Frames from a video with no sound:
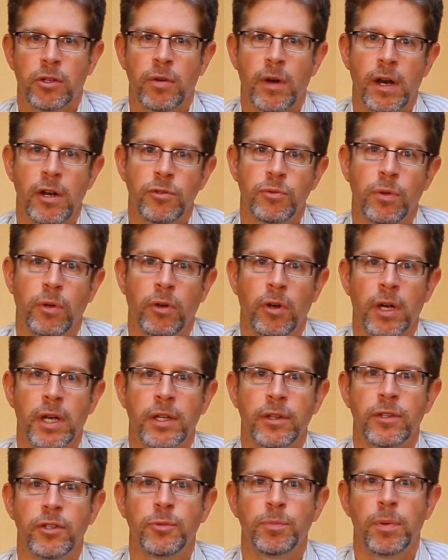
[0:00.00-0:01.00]
Creditors will
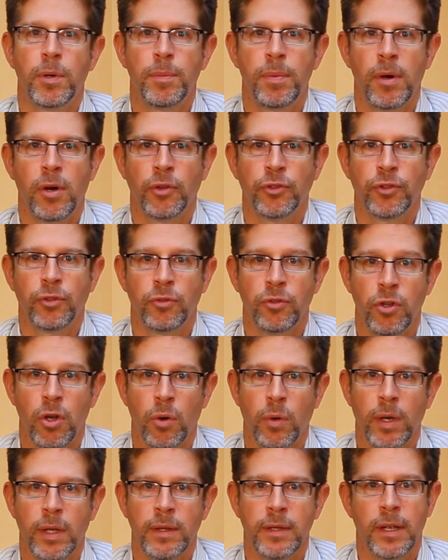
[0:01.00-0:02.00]
look at this proposal
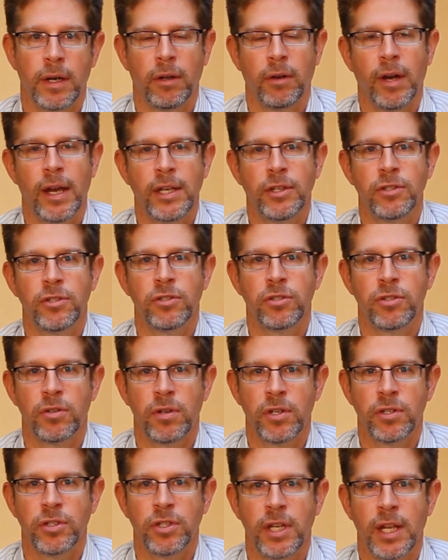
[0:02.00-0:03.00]
knowing that a licensed
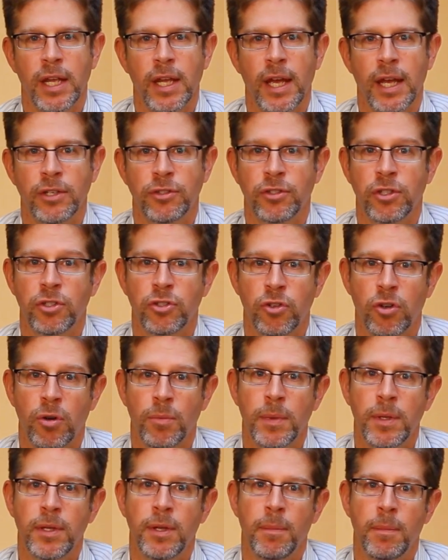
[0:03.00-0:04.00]
trustee has
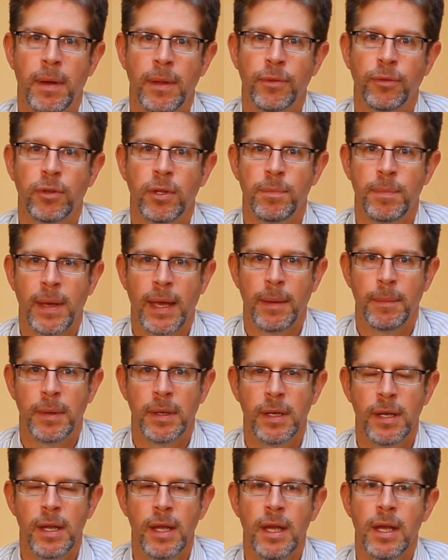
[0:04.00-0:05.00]
determined the monthly
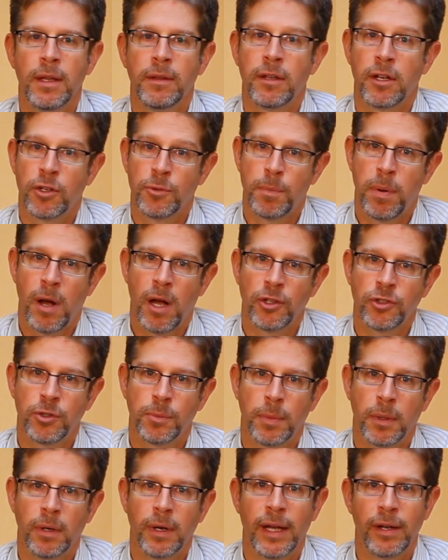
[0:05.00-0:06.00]
payment that is
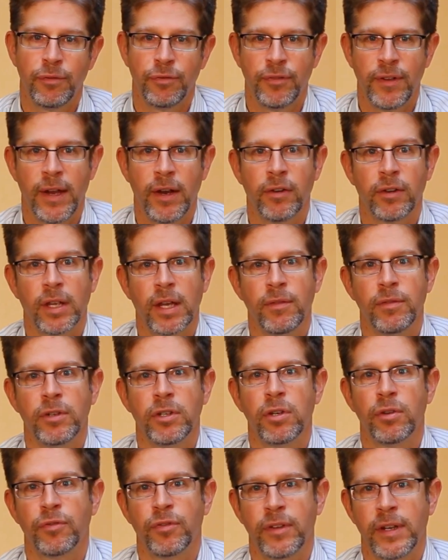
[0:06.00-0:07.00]
possible and fair
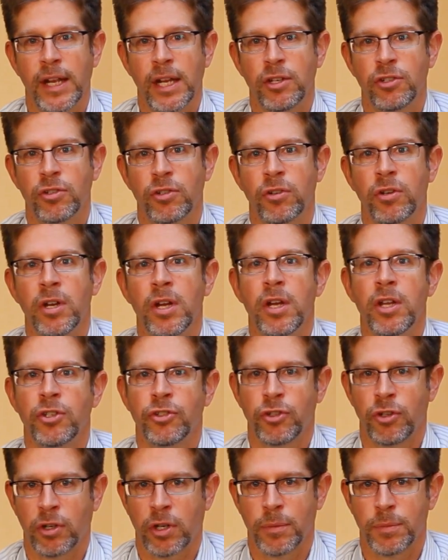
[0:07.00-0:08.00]
given your financial
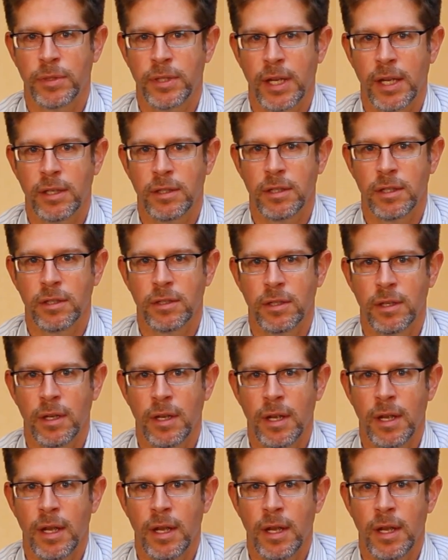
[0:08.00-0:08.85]
circumstances.